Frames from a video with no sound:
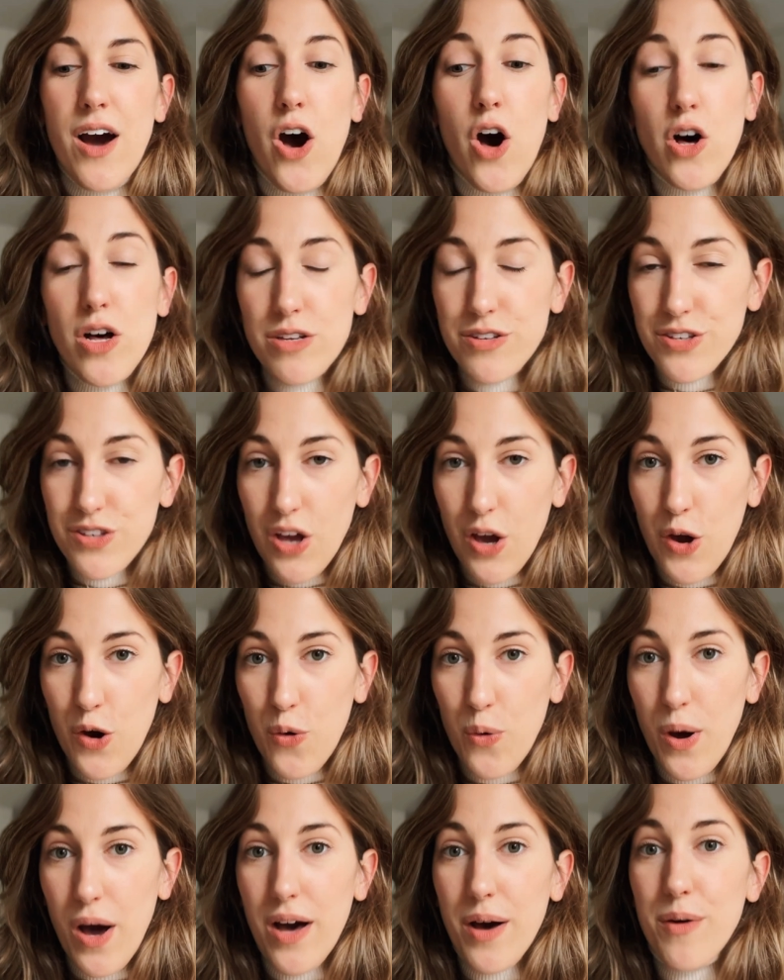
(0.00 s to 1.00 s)

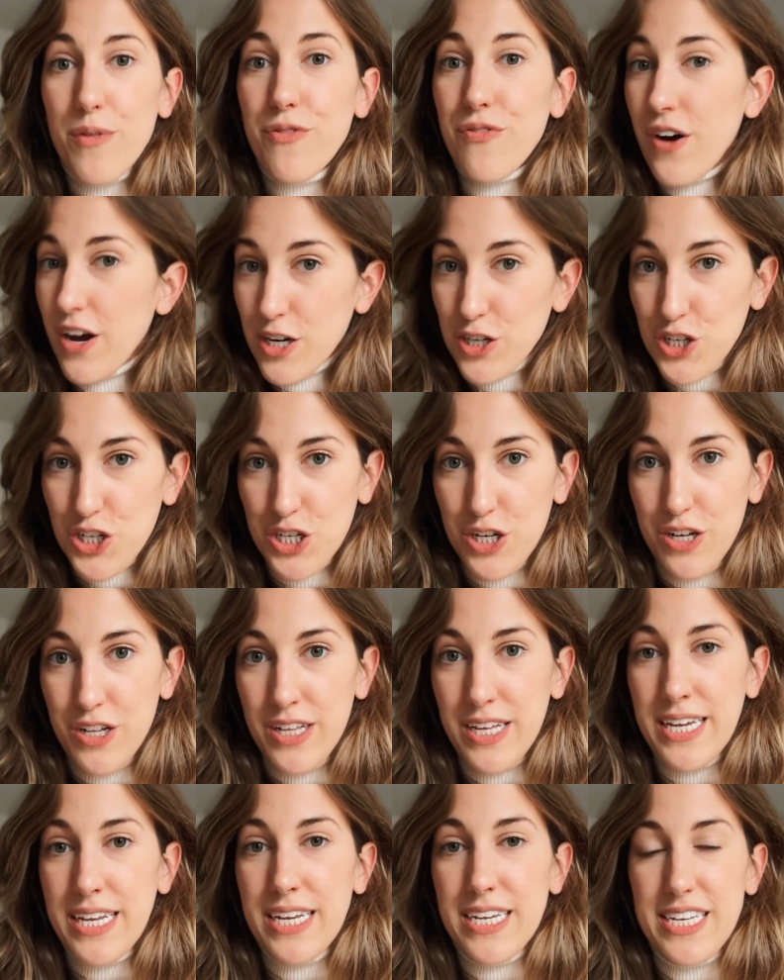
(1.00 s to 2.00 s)
also
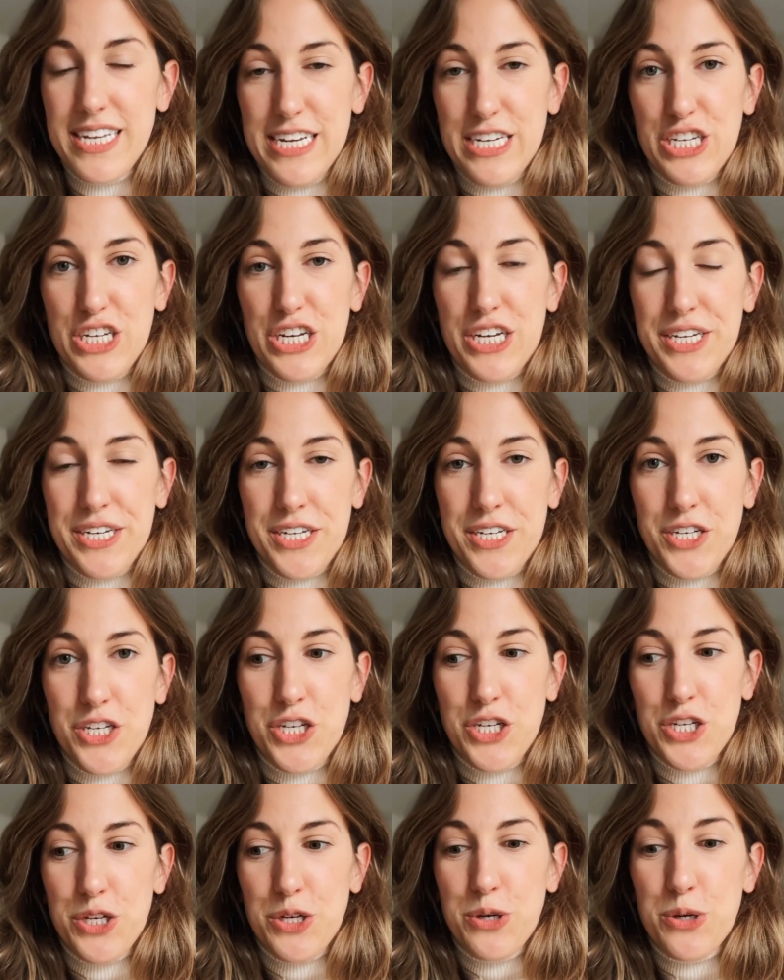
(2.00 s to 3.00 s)
functional in addition
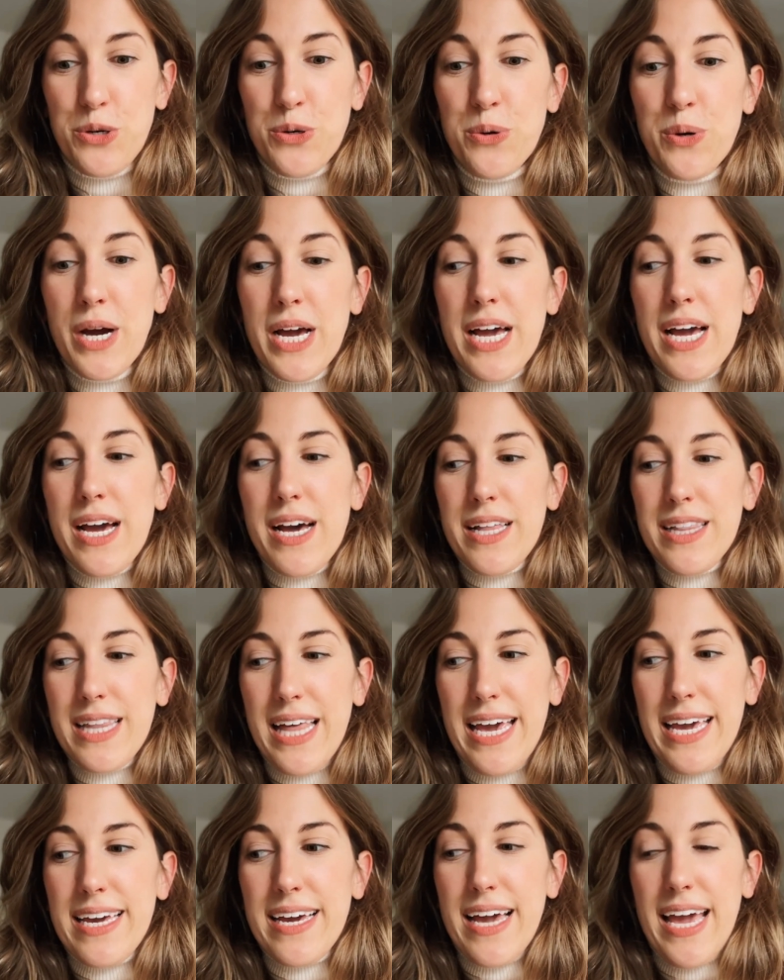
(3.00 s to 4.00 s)
to
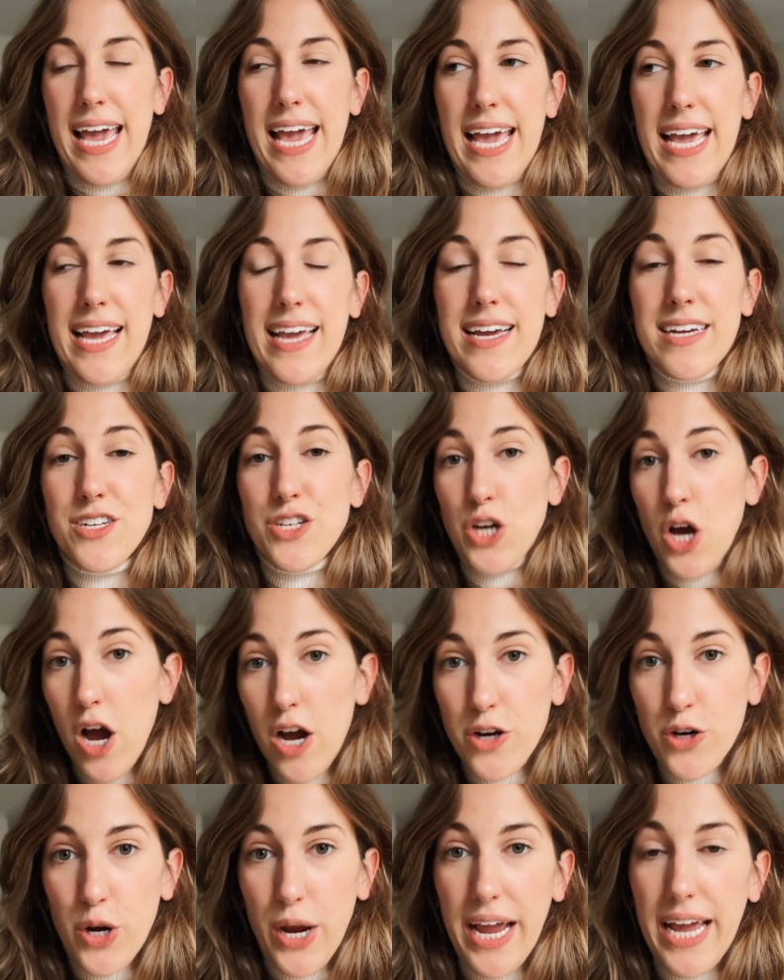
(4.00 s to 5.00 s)
like a
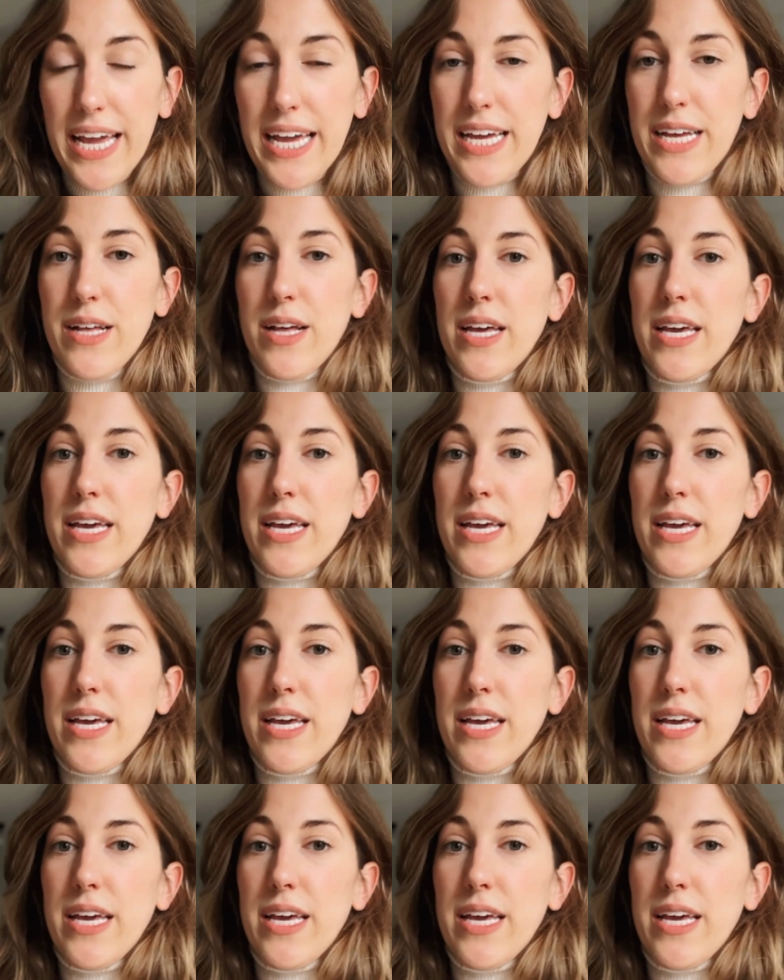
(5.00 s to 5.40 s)
dog crate.